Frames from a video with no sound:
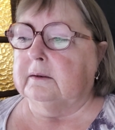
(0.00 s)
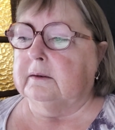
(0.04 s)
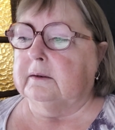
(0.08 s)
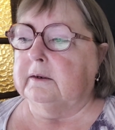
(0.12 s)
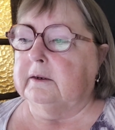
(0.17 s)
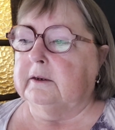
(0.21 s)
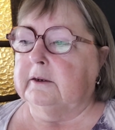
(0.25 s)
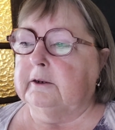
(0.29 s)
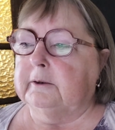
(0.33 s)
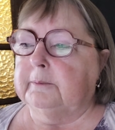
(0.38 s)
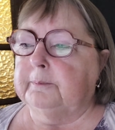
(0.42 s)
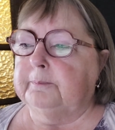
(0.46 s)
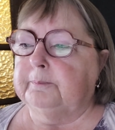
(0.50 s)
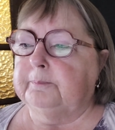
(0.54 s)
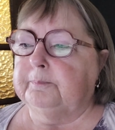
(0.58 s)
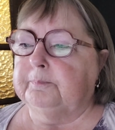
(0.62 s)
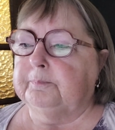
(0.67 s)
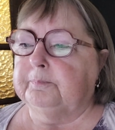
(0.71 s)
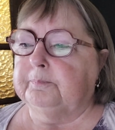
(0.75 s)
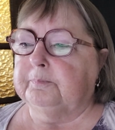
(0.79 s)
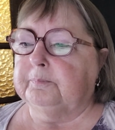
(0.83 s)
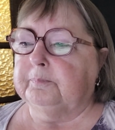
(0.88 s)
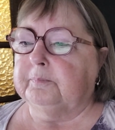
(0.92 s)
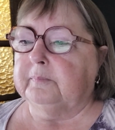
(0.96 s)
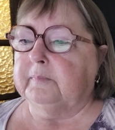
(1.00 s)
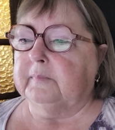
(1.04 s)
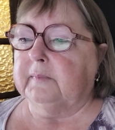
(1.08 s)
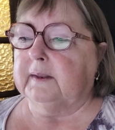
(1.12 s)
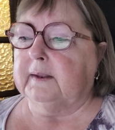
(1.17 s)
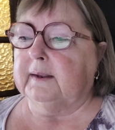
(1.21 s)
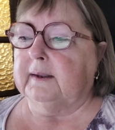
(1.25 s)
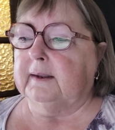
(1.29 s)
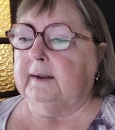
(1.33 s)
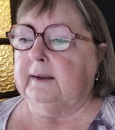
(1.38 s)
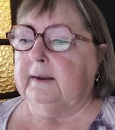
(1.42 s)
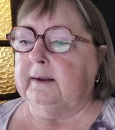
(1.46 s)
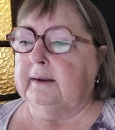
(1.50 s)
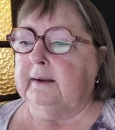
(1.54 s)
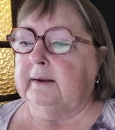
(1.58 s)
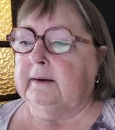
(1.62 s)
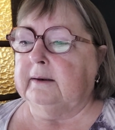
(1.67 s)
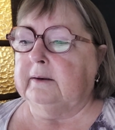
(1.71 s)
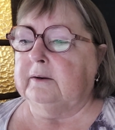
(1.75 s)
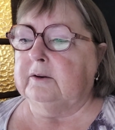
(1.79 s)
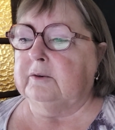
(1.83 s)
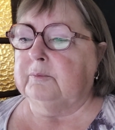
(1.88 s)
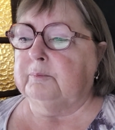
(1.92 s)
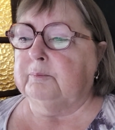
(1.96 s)

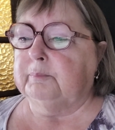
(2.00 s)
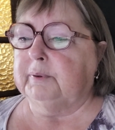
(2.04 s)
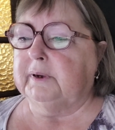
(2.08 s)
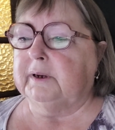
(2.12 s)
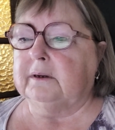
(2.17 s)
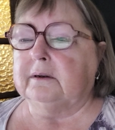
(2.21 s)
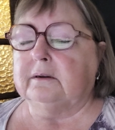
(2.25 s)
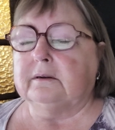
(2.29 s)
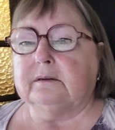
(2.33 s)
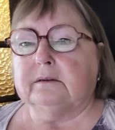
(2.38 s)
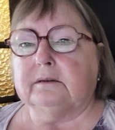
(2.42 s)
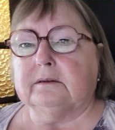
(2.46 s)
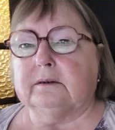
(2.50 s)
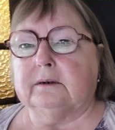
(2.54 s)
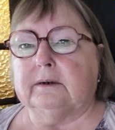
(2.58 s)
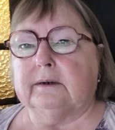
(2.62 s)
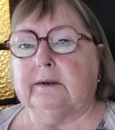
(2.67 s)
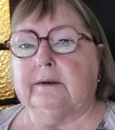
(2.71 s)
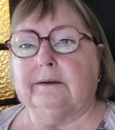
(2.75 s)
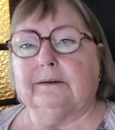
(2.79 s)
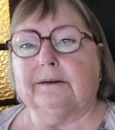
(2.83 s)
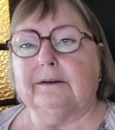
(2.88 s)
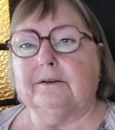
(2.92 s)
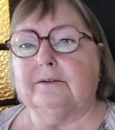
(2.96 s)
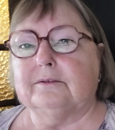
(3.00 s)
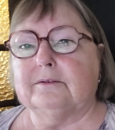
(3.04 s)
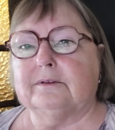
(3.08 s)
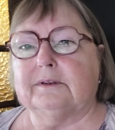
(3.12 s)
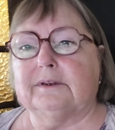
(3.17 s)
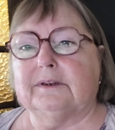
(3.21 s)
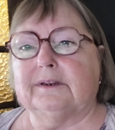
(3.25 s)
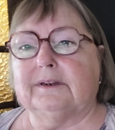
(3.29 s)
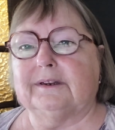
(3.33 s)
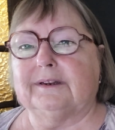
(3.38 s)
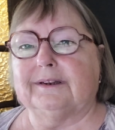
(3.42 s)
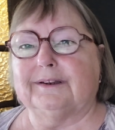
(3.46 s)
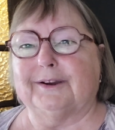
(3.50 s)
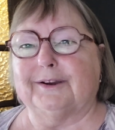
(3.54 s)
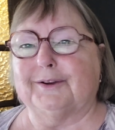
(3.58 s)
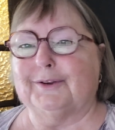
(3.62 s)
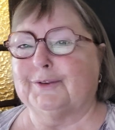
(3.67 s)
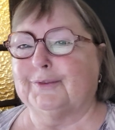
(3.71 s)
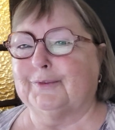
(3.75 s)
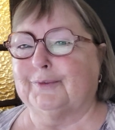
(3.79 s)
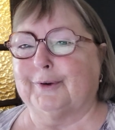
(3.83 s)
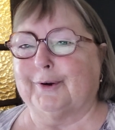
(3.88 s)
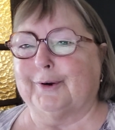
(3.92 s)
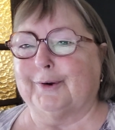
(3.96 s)
And personally, I don't think it
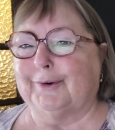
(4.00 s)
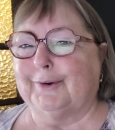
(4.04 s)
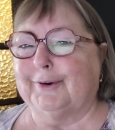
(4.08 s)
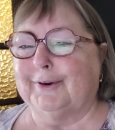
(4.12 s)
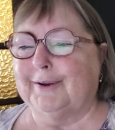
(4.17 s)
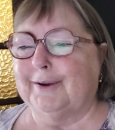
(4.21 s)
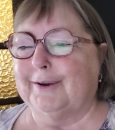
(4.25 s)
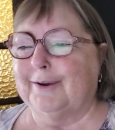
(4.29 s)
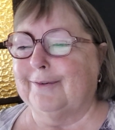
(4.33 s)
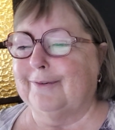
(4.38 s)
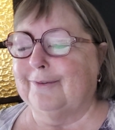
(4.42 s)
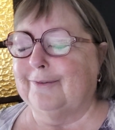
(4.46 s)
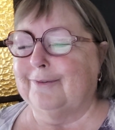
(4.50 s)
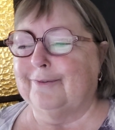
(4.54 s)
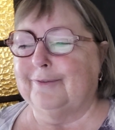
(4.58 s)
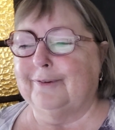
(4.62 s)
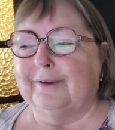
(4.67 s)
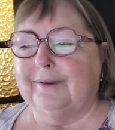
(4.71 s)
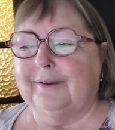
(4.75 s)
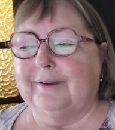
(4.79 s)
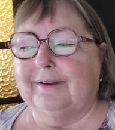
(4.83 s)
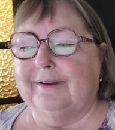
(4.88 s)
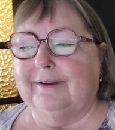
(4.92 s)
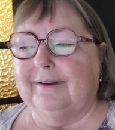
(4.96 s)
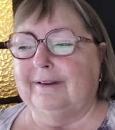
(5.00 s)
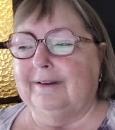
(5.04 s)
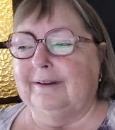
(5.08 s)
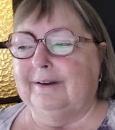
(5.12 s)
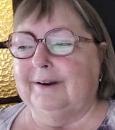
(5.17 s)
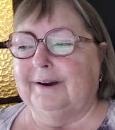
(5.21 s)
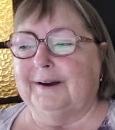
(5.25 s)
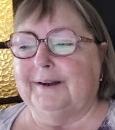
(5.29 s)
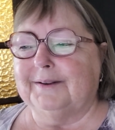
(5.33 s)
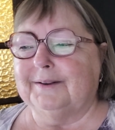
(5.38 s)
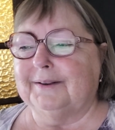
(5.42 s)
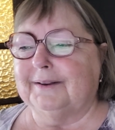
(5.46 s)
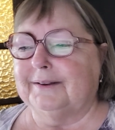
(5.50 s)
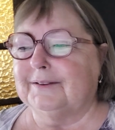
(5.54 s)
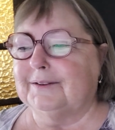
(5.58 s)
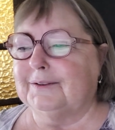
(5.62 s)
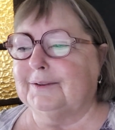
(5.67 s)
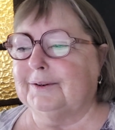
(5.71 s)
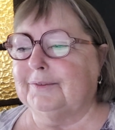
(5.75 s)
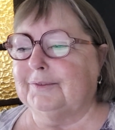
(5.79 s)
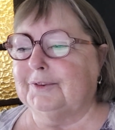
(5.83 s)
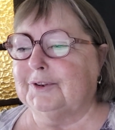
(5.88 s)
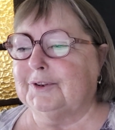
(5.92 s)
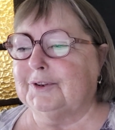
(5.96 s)
goes far enough. I
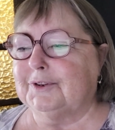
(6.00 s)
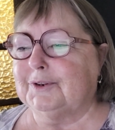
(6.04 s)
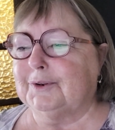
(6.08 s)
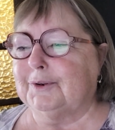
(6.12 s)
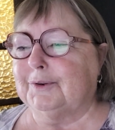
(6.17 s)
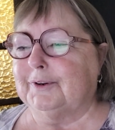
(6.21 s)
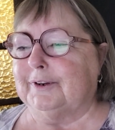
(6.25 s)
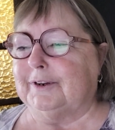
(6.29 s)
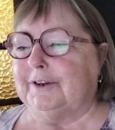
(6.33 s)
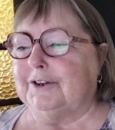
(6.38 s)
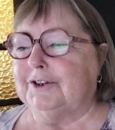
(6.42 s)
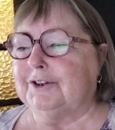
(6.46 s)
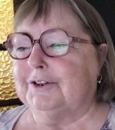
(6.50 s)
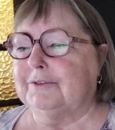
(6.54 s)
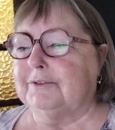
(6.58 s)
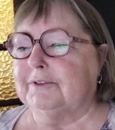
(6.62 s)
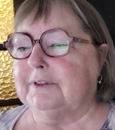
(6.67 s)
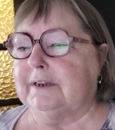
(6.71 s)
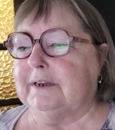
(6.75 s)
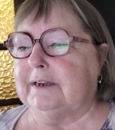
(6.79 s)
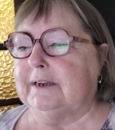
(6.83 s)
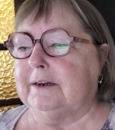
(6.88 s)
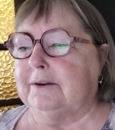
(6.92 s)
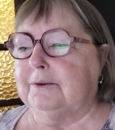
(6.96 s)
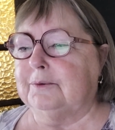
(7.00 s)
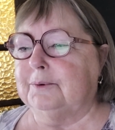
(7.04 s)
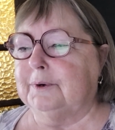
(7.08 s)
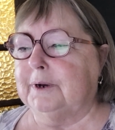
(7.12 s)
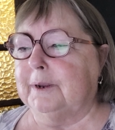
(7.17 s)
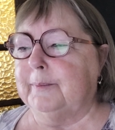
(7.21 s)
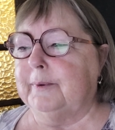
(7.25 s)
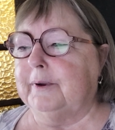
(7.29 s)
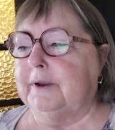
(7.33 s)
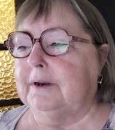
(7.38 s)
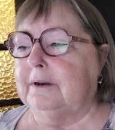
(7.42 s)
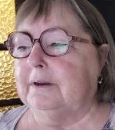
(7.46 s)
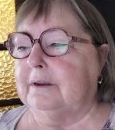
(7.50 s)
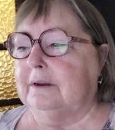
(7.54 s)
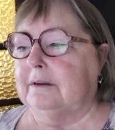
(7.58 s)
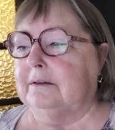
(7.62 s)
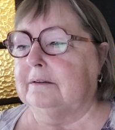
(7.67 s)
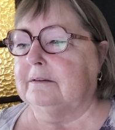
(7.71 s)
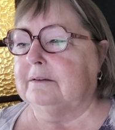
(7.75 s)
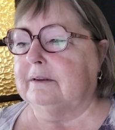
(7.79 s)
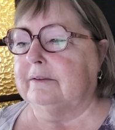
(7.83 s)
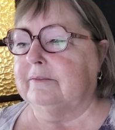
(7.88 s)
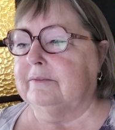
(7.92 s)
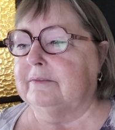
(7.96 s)
sort of astonished. I was thinking, oh, well, I might
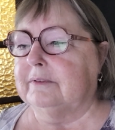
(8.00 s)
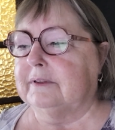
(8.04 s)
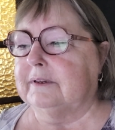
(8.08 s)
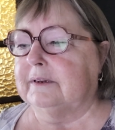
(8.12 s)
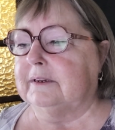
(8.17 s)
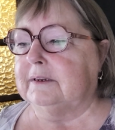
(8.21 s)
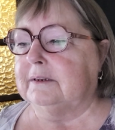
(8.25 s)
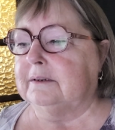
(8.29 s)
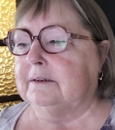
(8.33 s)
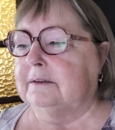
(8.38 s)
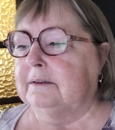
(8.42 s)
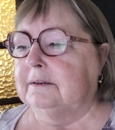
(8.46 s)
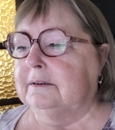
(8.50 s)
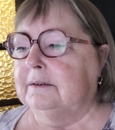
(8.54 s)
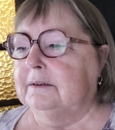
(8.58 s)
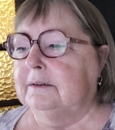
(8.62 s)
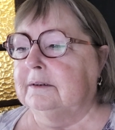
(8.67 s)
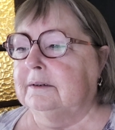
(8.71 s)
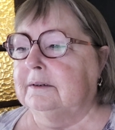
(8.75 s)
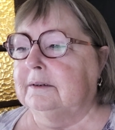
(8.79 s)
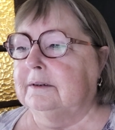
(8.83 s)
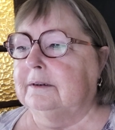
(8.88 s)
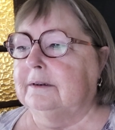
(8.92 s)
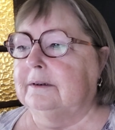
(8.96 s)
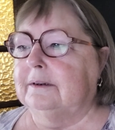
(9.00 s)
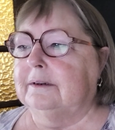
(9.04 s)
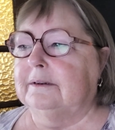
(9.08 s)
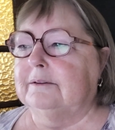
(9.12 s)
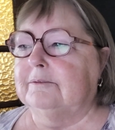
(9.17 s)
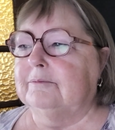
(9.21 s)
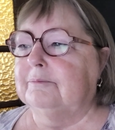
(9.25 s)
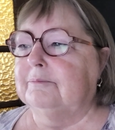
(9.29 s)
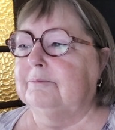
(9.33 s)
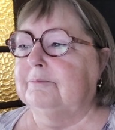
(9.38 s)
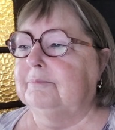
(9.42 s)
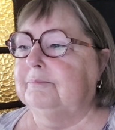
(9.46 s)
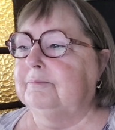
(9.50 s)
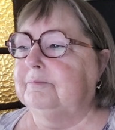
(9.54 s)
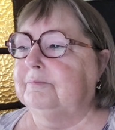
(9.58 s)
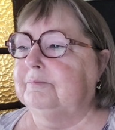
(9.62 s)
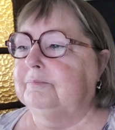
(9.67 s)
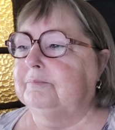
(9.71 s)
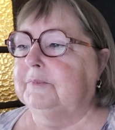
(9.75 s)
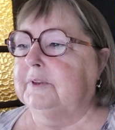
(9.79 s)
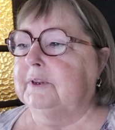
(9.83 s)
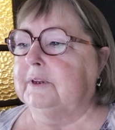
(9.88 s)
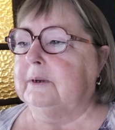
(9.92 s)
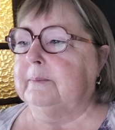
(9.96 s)
learn something
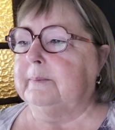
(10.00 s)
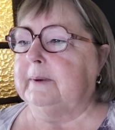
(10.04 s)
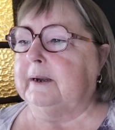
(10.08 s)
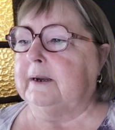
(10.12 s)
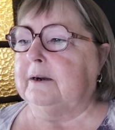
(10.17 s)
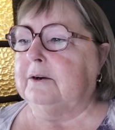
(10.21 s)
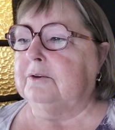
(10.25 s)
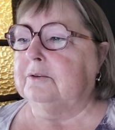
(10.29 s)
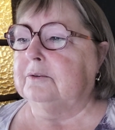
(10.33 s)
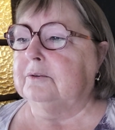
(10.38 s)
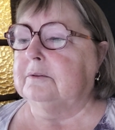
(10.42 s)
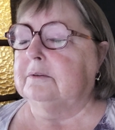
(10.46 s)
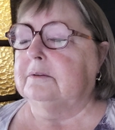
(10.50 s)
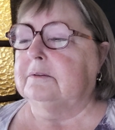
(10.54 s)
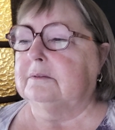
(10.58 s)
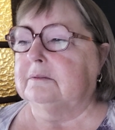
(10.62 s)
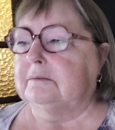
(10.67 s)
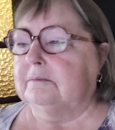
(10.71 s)
about